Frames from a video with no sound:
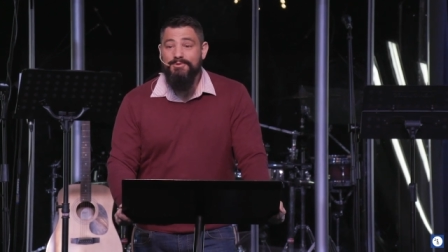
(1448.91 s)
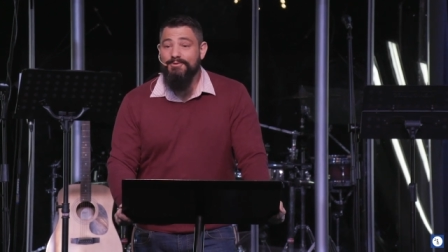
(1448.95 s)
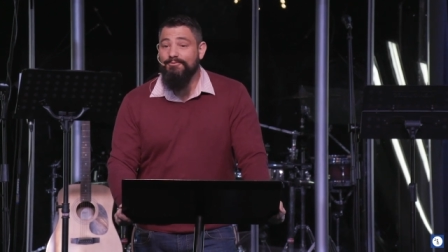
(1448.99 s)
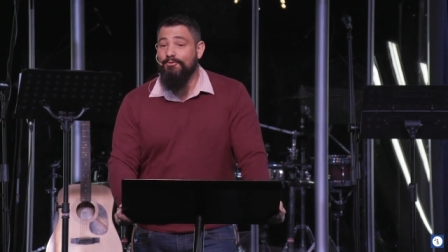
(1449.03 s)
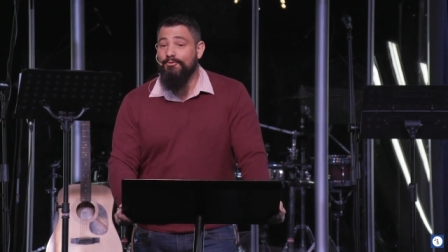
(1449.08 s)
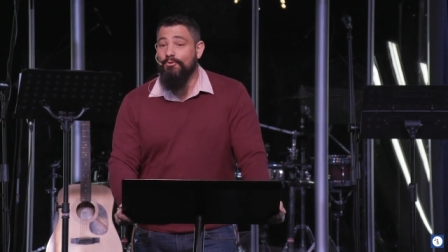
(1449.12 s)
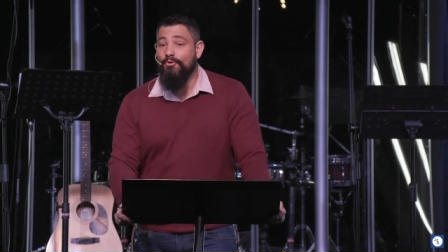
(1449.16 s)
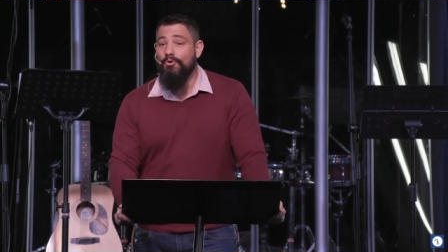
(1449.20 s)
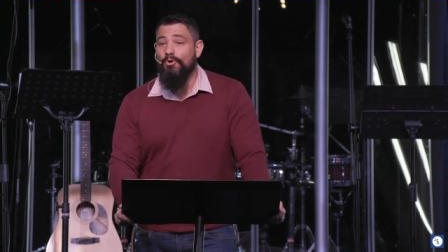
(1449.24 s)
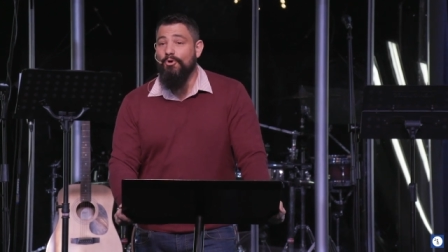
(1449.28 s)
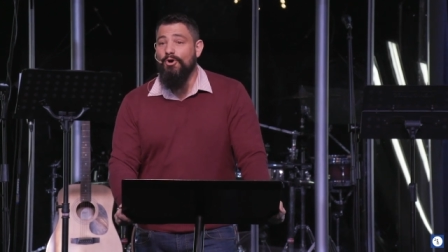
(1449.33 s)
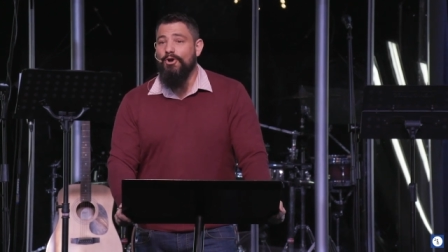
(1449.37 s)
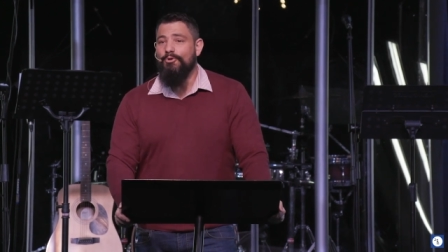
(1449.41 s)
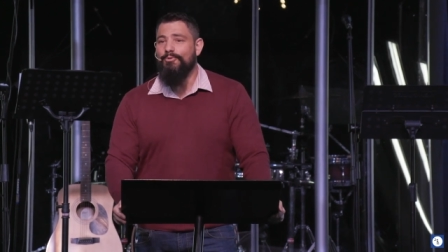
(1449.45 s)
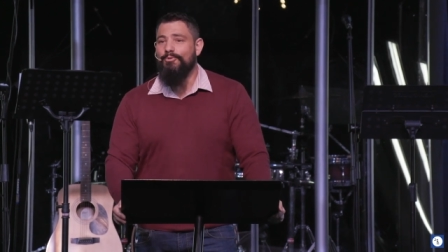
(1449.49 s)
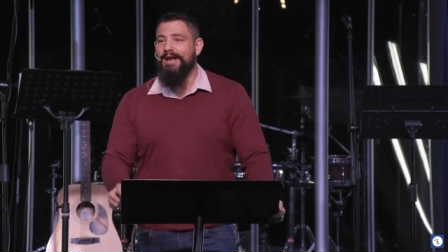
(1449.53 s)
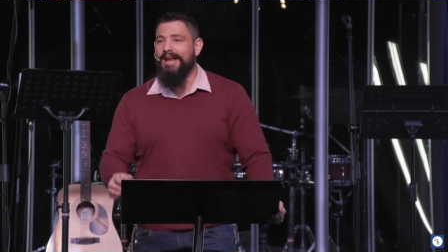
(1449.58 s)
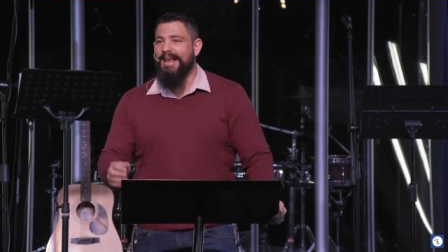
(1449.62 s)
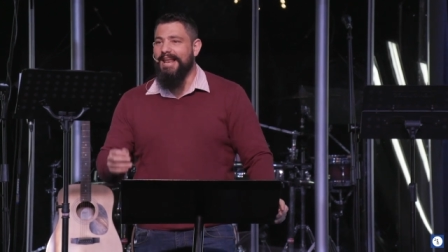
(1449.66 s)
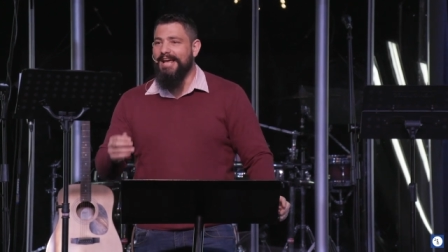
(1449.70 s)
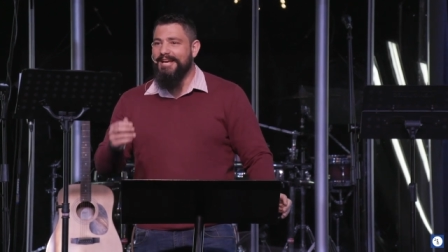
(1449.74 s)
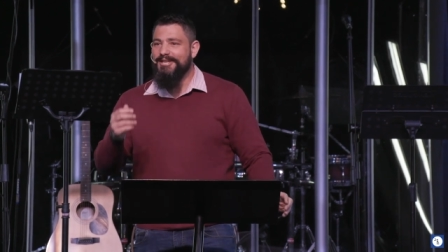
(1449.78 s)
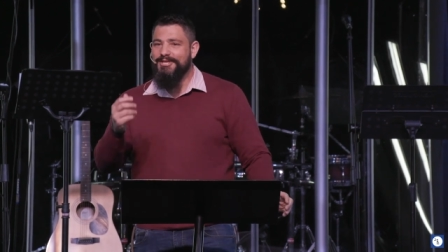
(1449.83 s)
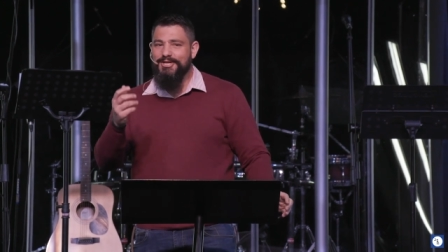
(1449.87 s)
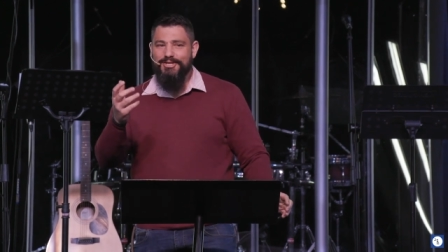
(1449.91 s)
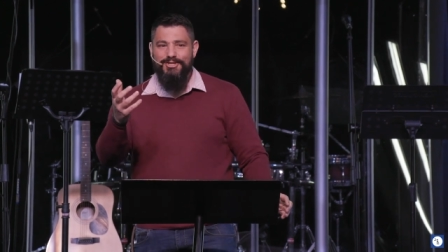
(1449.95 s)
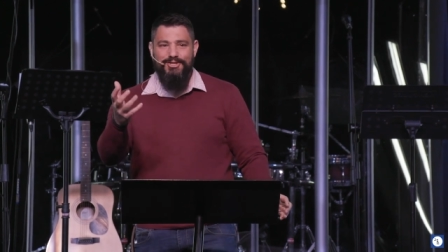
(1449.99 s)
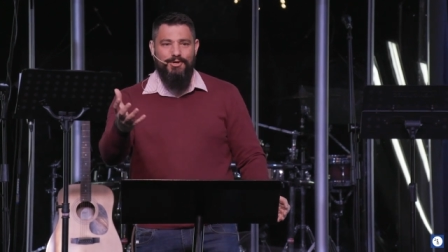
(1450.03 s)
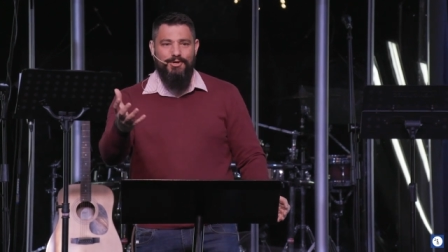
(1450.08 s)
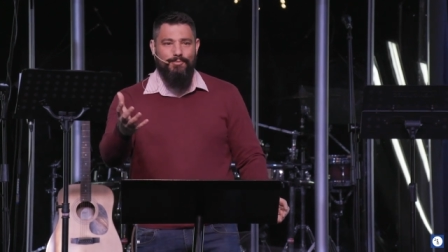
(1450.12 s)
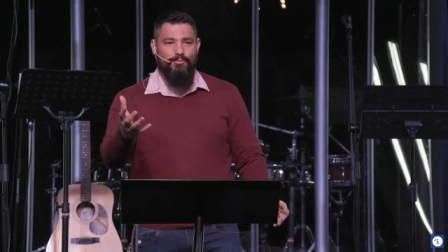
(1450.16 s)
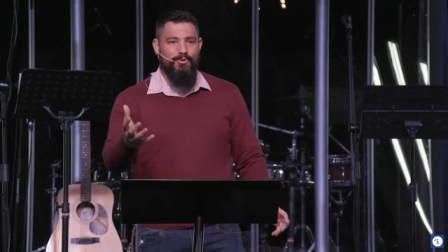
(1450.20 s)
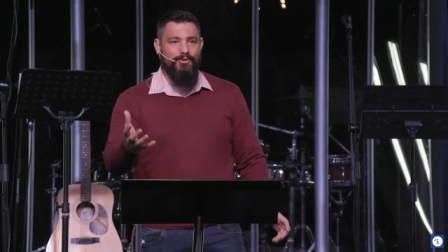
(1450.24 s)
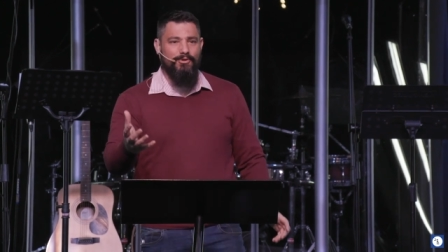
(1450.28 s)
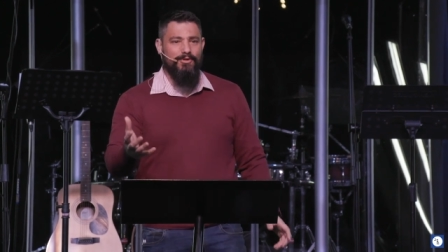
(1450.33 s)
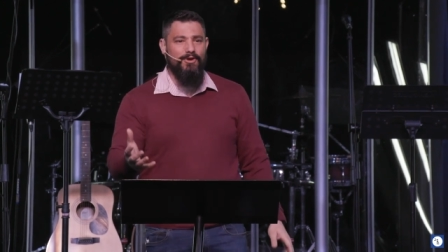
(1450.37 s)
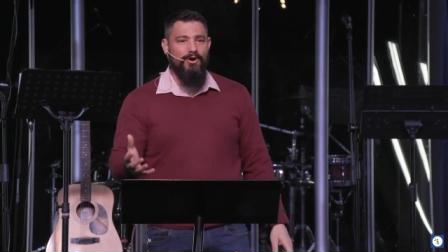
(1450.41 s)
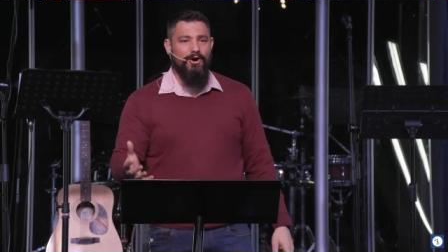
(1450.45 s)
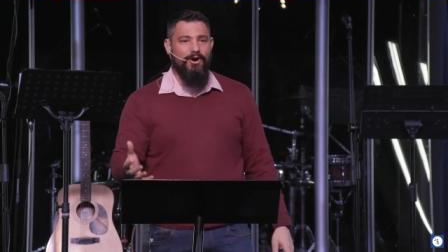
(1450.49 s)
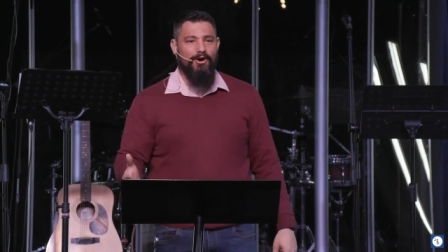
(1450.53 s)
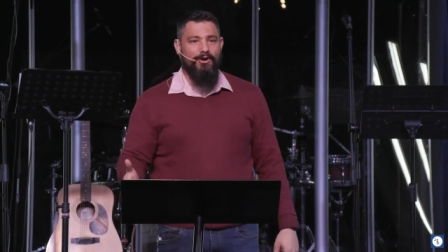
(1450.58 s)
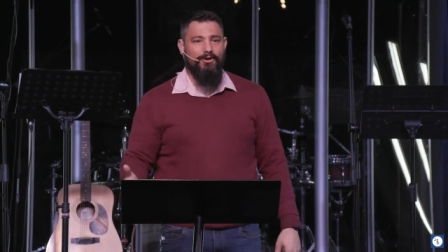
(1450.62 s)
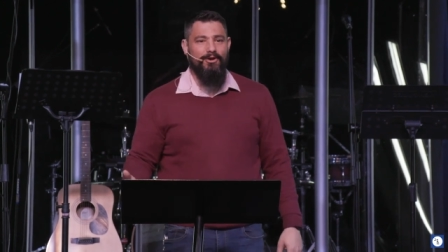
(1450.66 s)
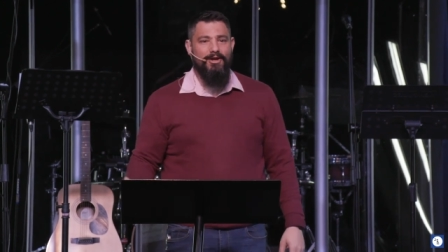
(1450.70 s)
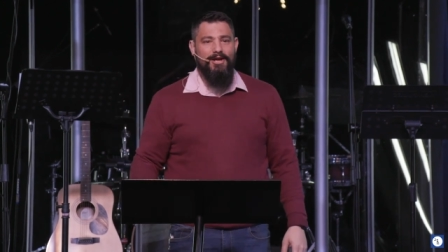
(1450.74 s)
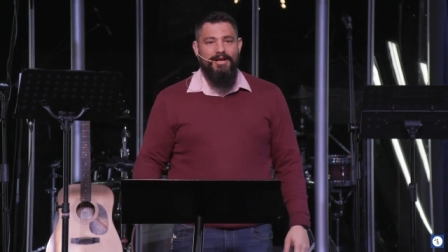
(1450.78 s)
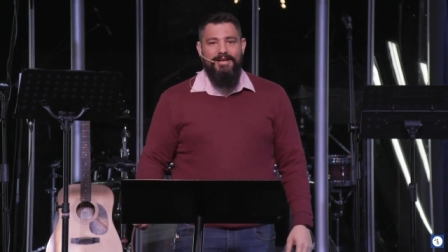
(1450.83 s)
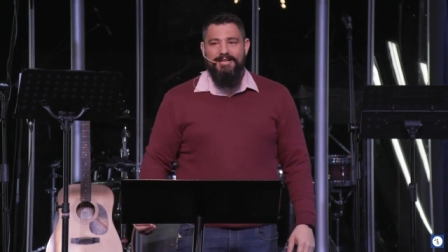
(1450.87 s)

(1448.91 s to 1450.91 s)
for relationship with God.